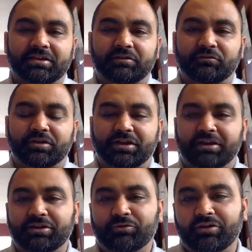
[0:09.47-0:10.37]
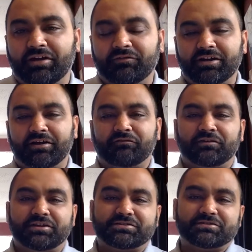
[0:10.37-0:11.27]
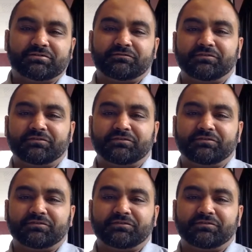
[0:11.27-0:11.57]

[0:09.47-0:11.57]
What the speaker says: we continuing our coverage of,